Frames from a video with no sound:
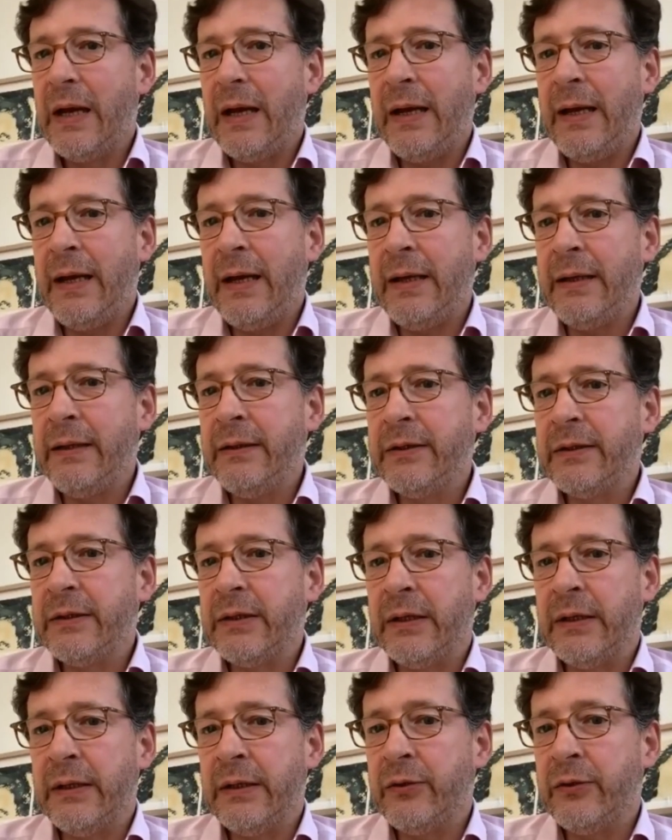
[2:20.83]
and
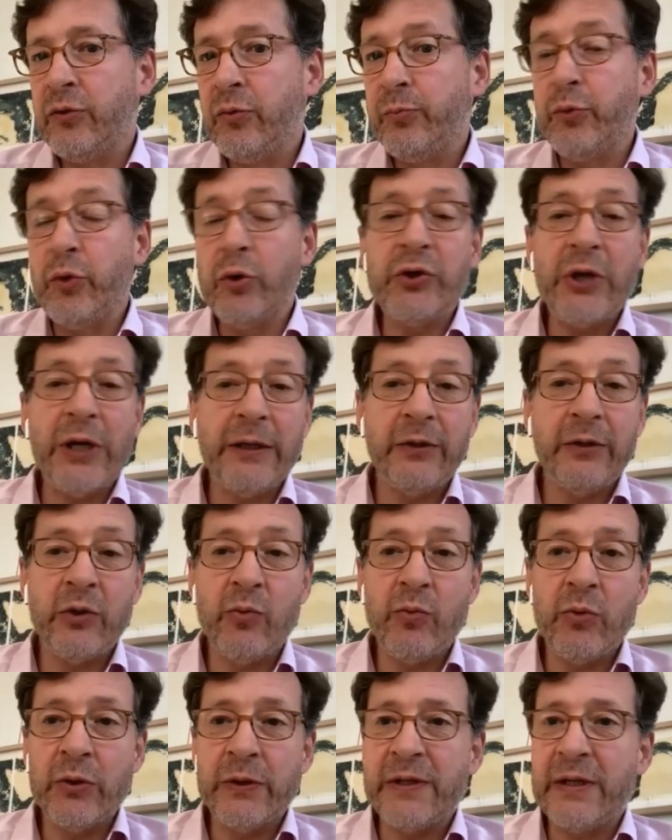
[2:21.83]
to project
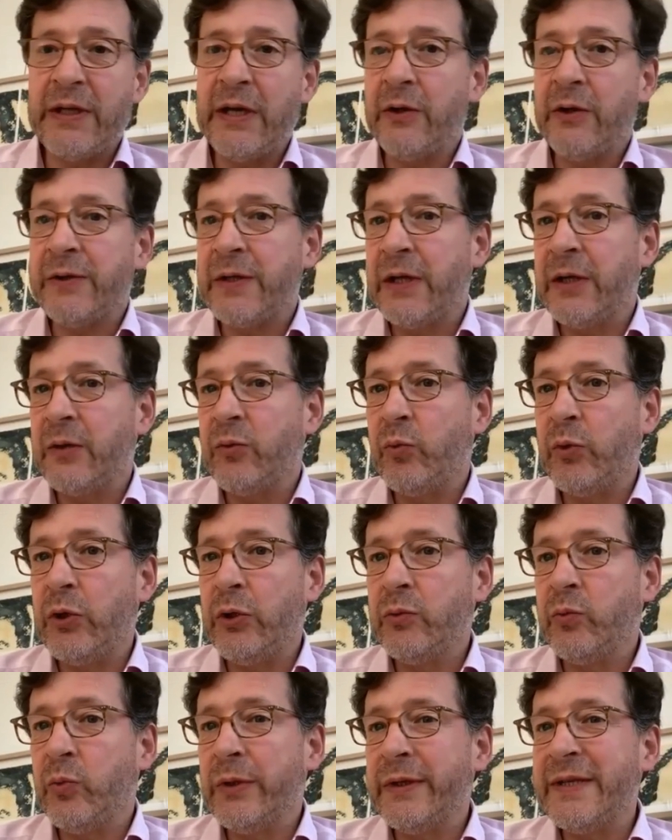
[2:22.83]
towards the outside
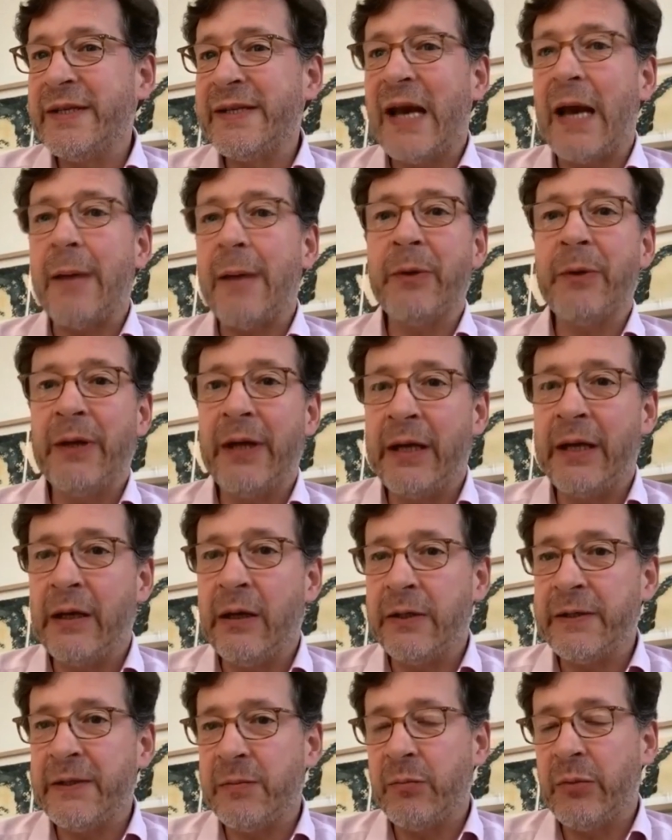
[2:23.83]
world what is happening in
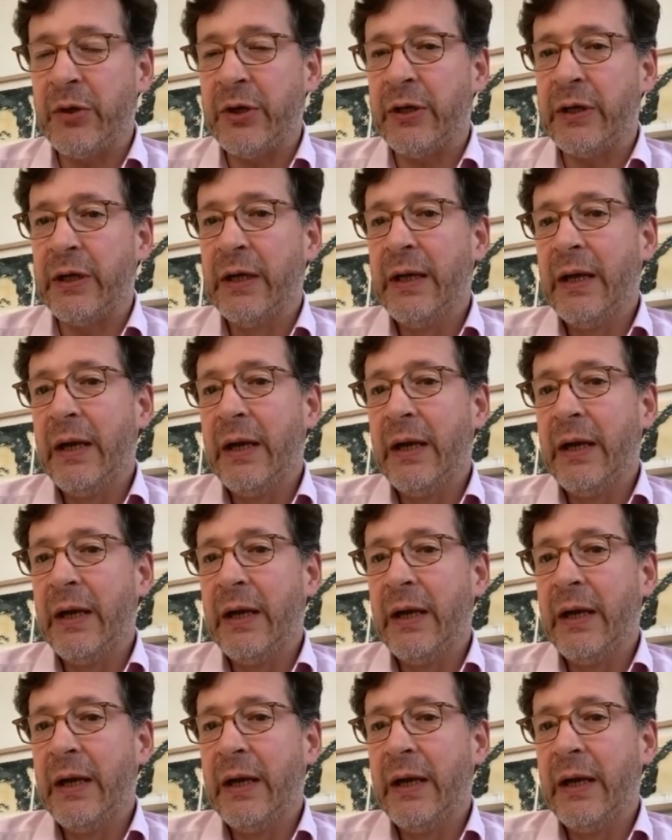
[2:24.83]
Luxembourg